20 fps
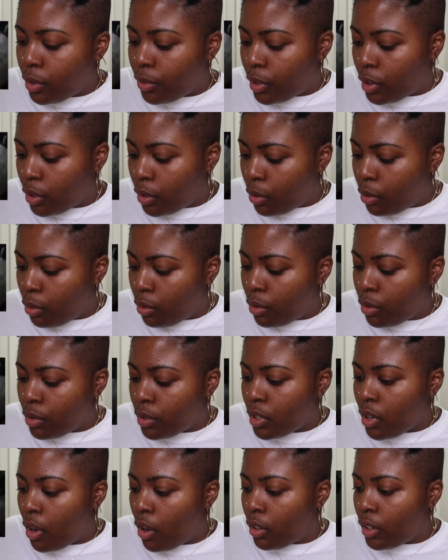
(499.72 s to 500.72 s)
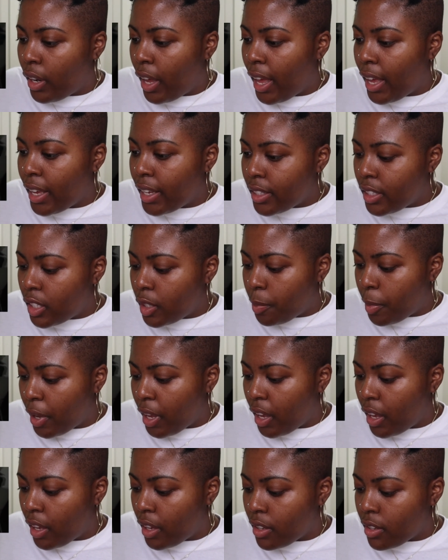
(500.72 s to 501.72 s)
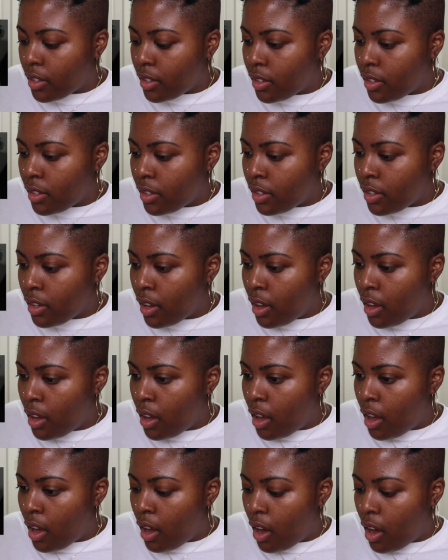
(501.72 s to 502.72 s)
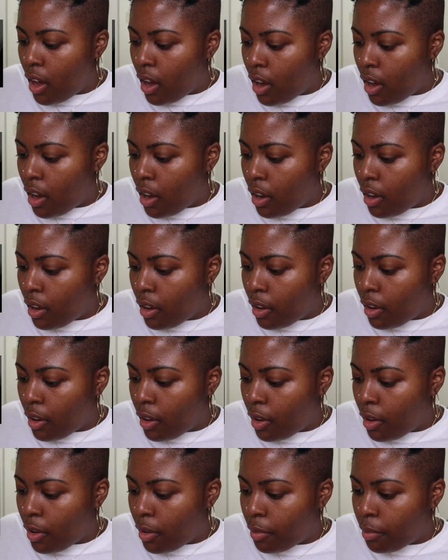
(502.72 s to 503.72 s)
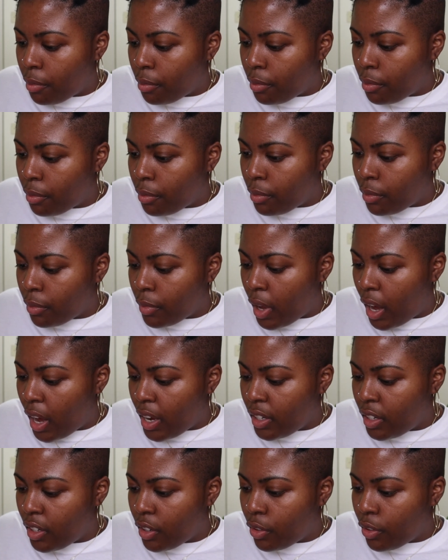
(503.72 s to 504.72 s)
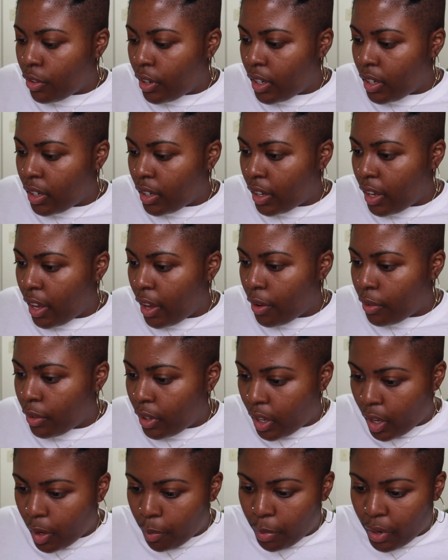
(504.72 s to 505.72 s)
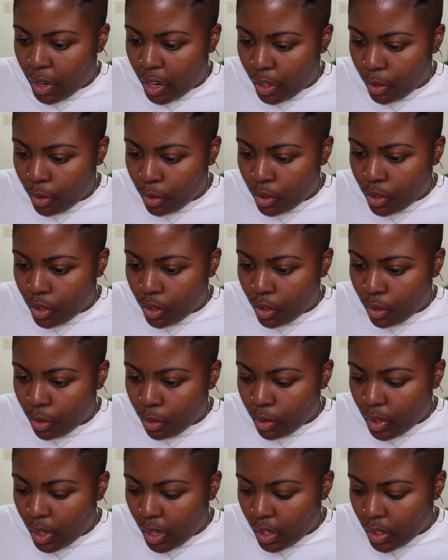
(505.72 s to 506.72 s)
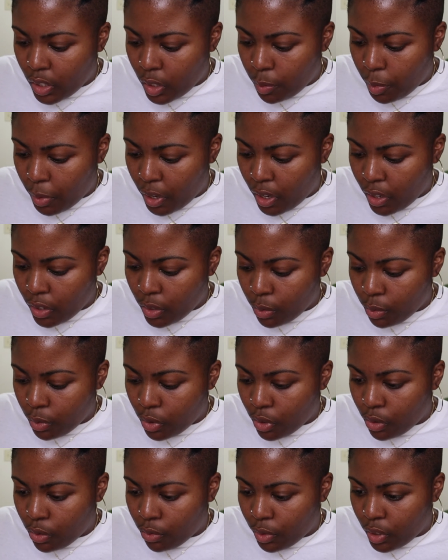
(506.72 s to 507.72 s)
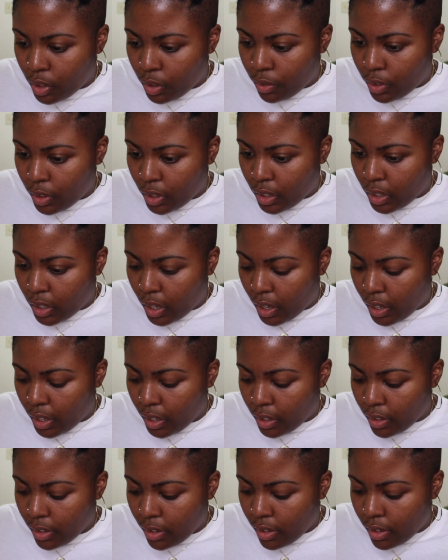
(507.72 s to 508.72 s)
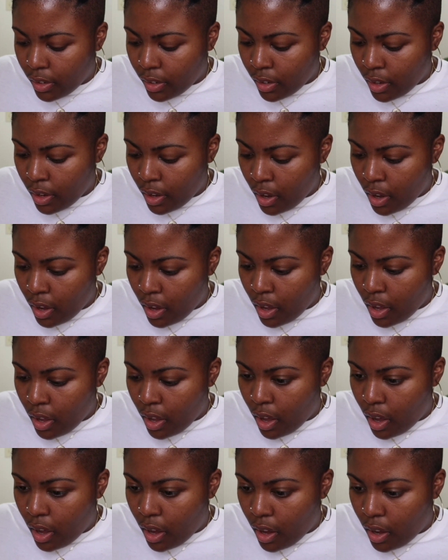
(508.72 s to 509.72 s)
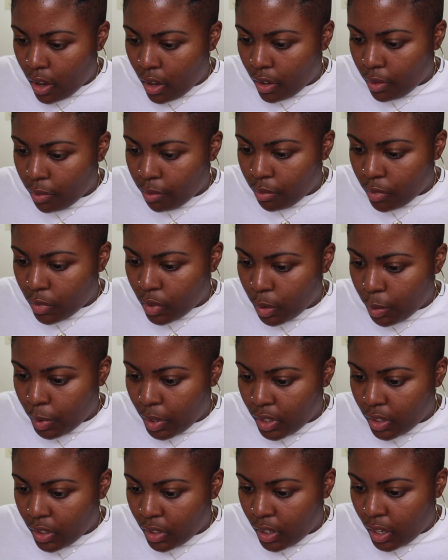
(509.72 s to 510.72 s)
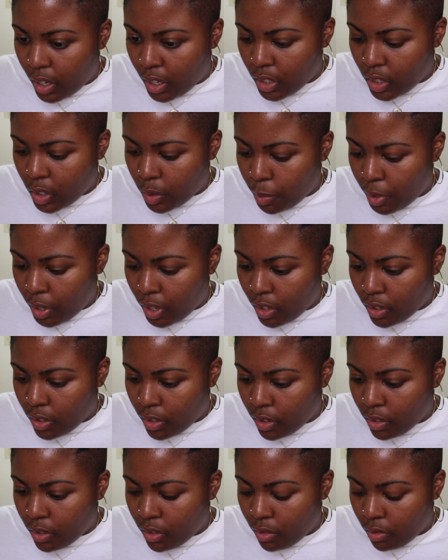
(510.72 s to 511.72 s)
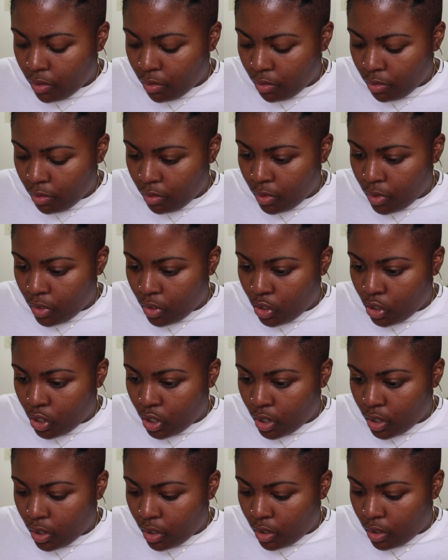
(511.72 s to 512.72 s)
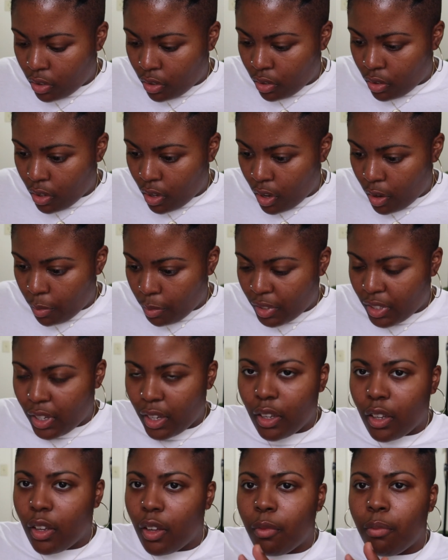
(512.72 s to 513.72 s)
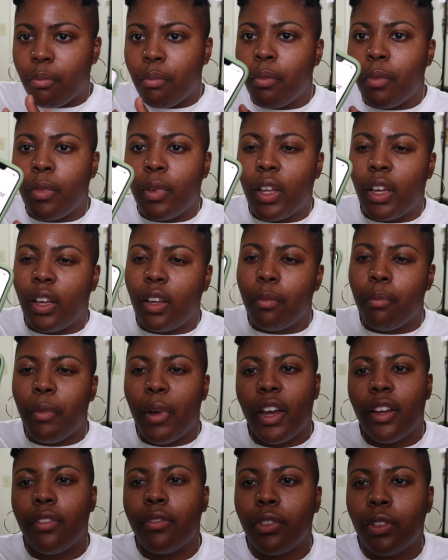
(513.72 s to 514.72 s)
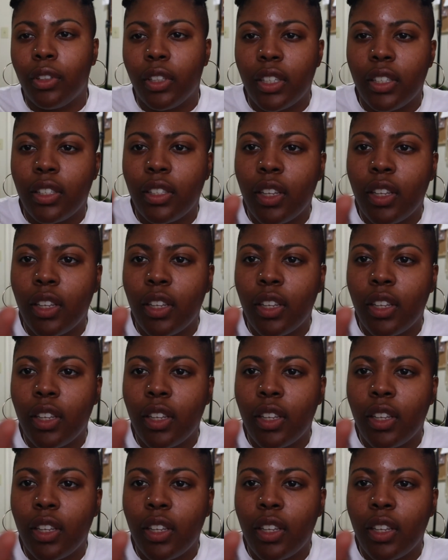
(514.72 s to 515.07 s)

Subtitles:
really cool. It's called Headspace. I didn't create an account yet, but I used to use Headspace, which is really, really nice. So basically Headspace just it's like a mindfulness